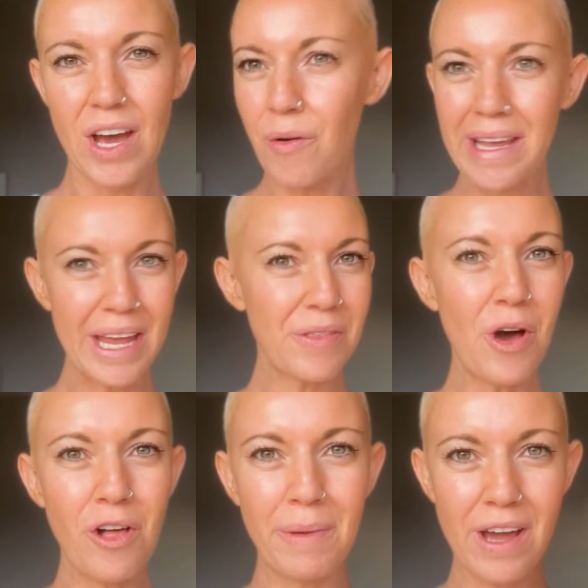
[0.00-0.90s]
Okay, now that
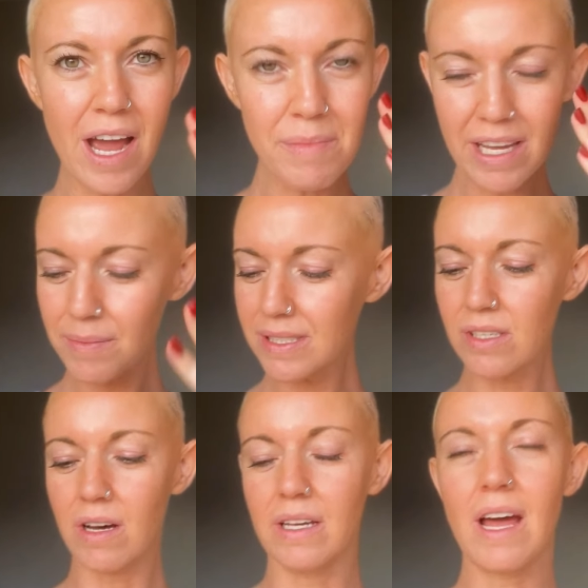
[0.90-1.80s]
all my eye makeup is
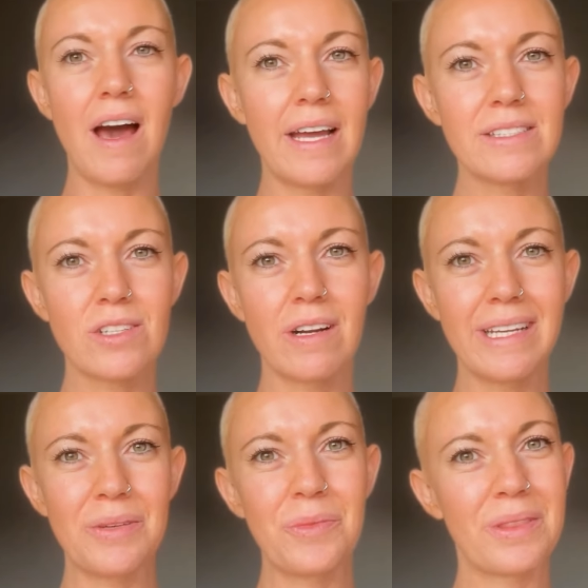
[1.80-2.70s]
gone, I start
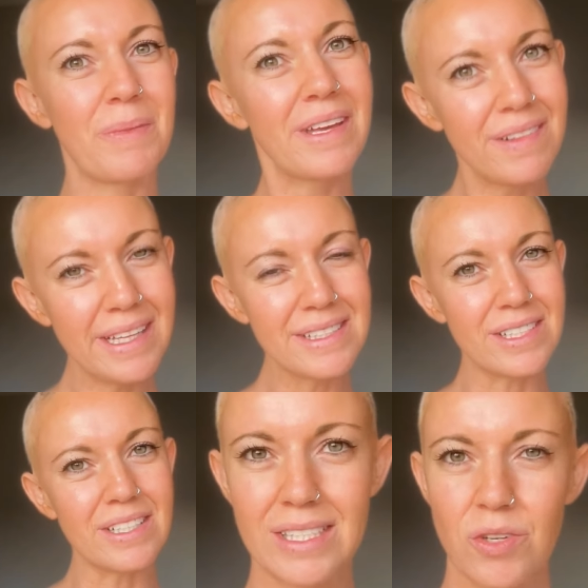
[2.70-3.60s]
in with my
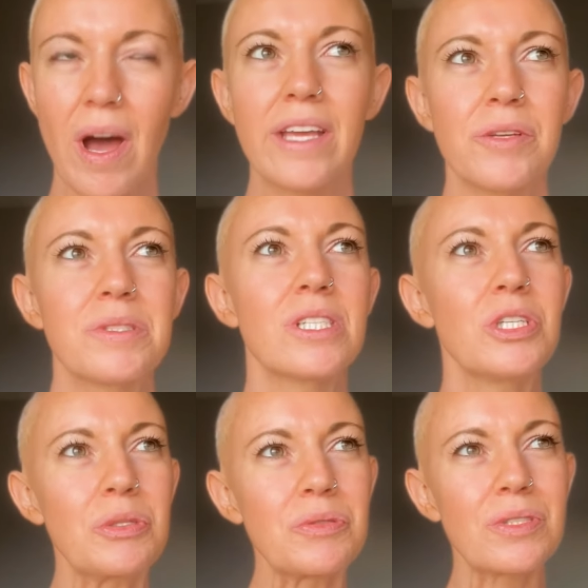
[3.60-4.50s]
cleanser. So I used to
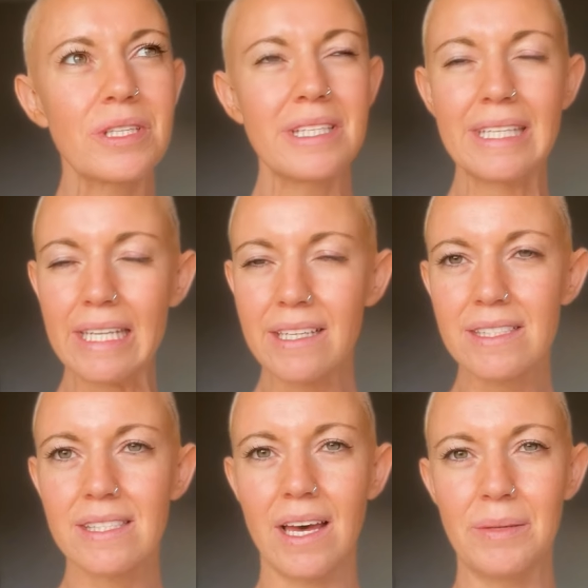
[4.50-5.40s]
use
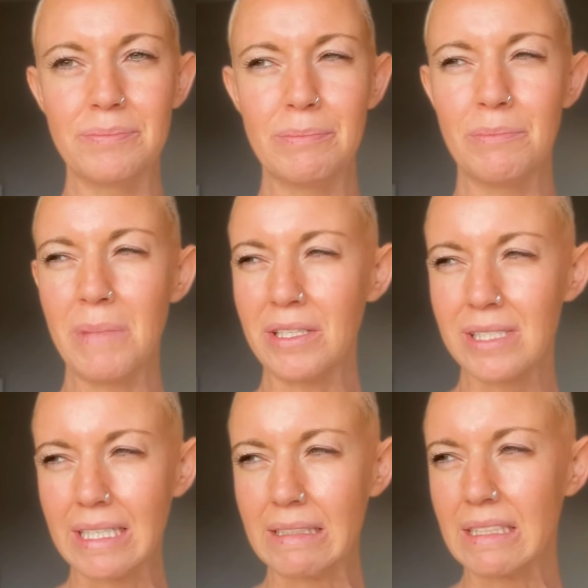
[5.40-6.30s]
Clinique's um,
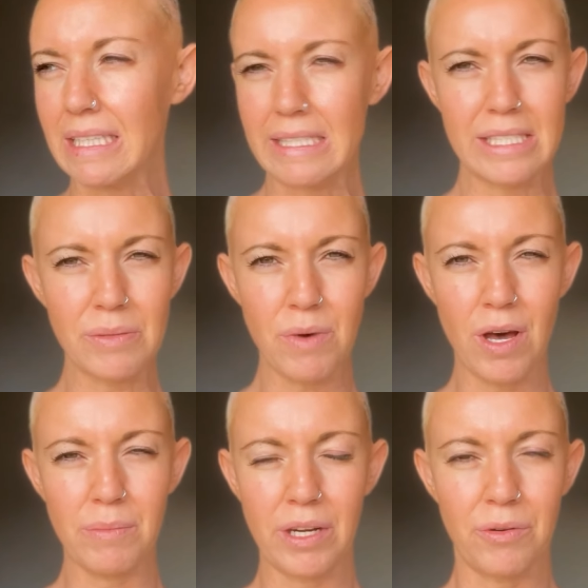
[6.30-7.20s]
melting cleansing
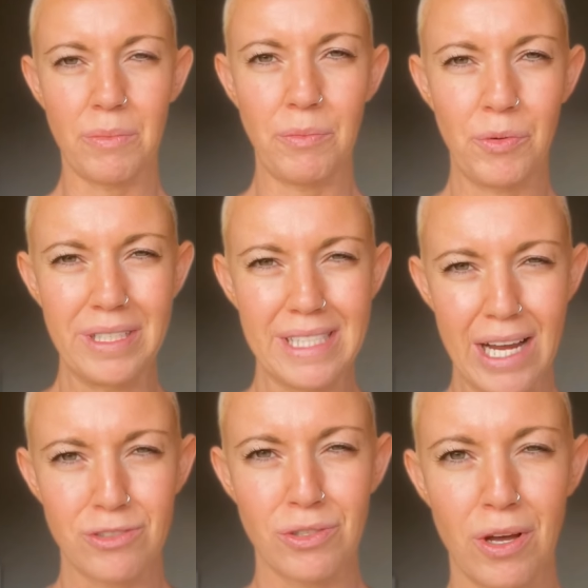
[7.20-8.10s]
balm. I don't remember what it's
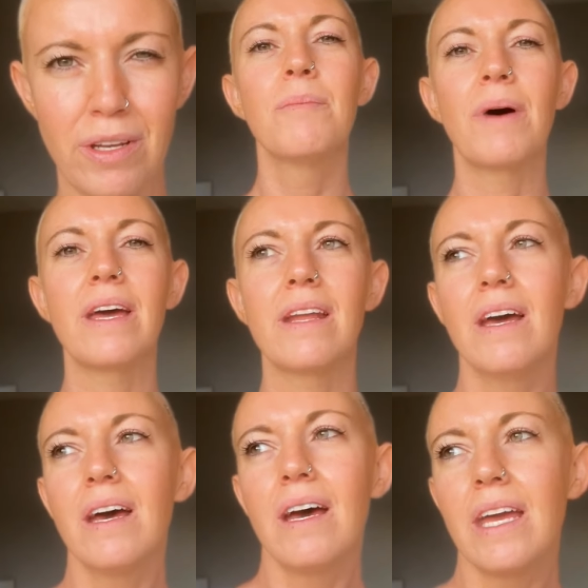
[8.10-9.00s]
actually called, but
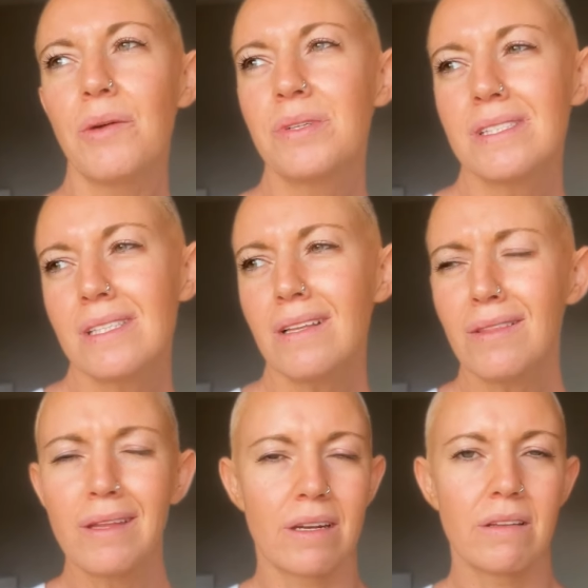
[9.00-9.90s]
it was a
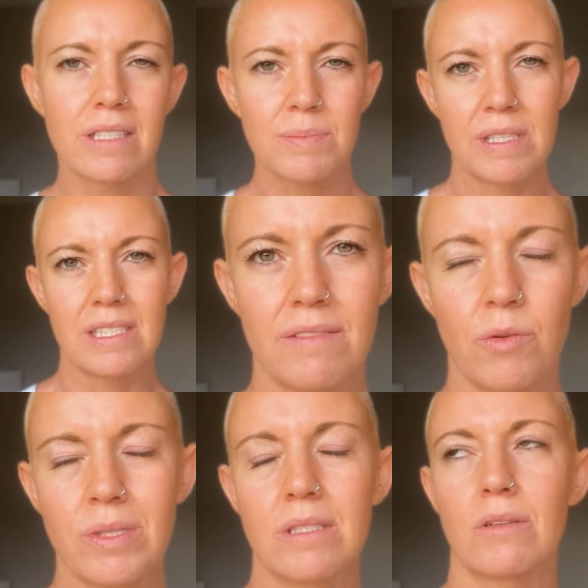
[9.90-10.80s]
little expensive. It
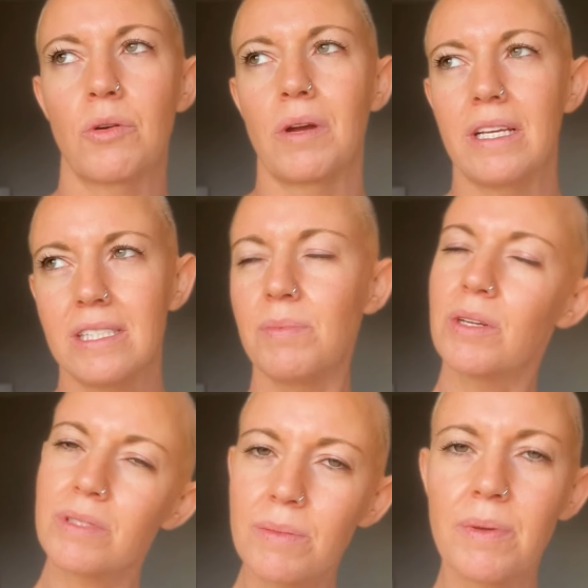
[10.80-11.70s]
wasn't crazy, but
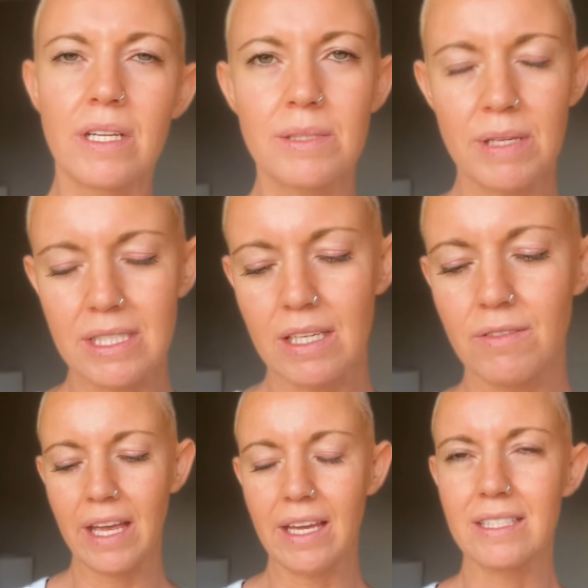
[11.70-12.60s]
it was a bit
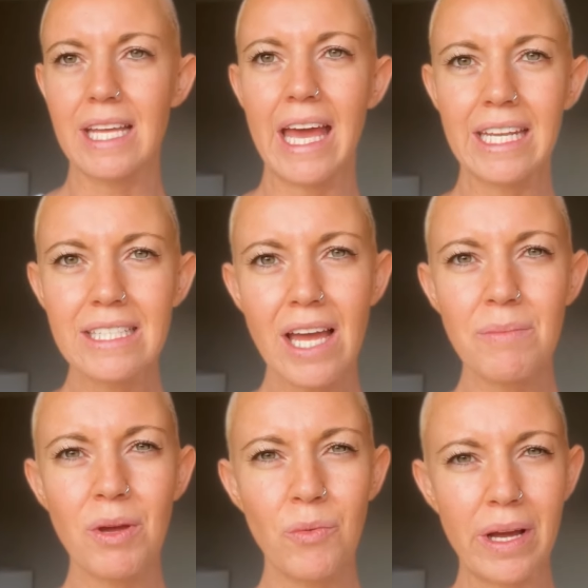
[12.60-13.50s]
expensive. And
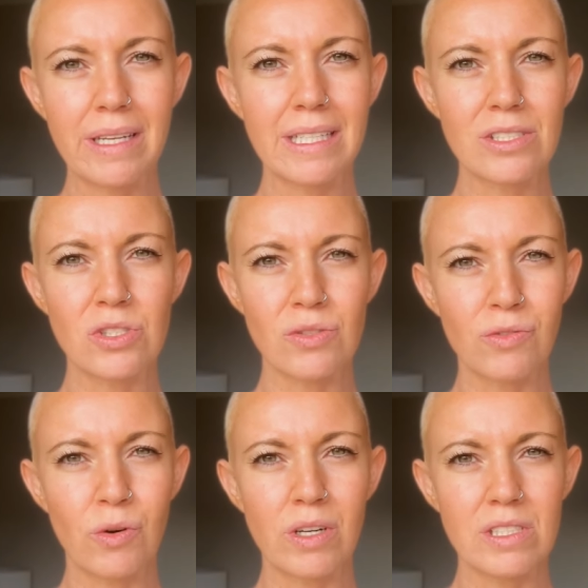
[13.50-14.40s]
anytime I went into
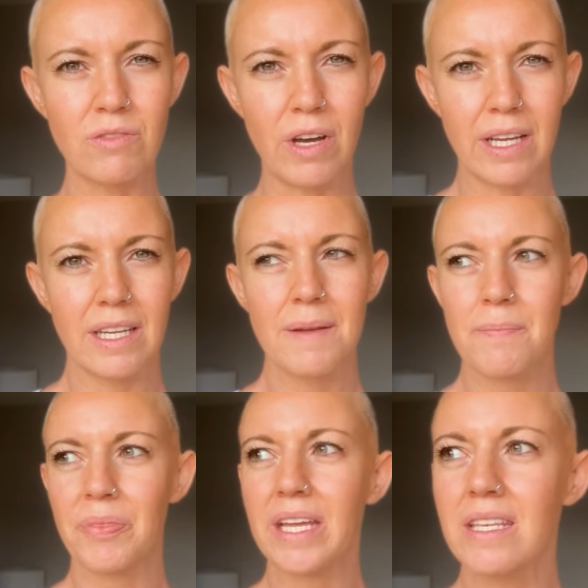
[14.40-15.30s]
Sephora to find it,
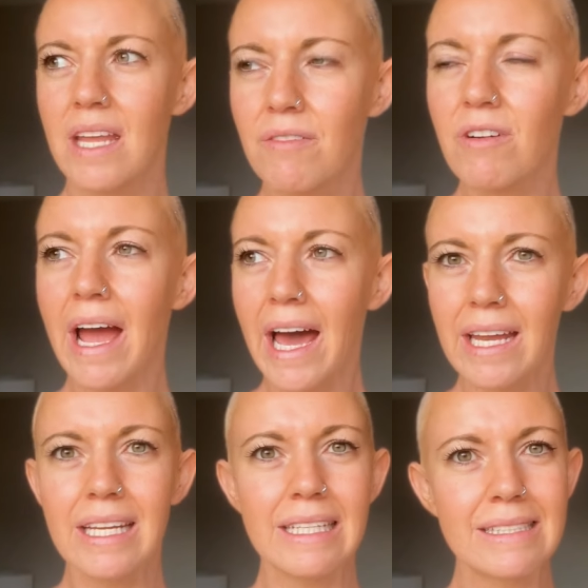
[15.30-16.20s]
they never
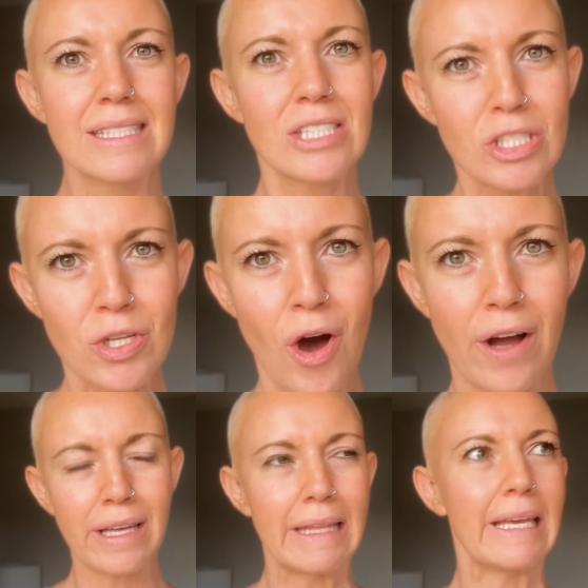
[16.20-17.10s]
had it in
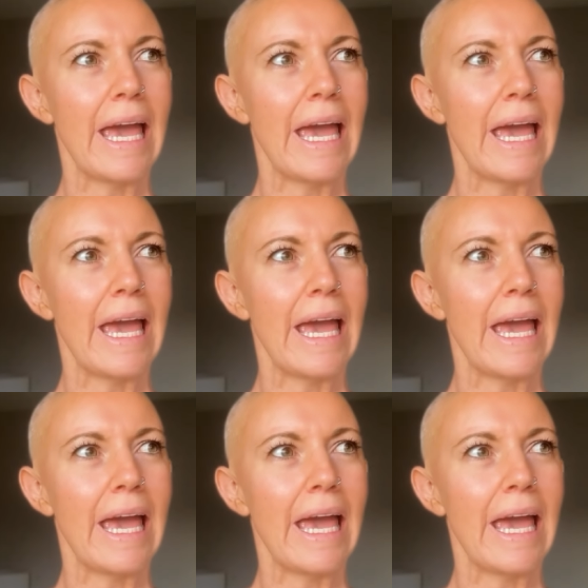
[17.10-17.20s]
stock, like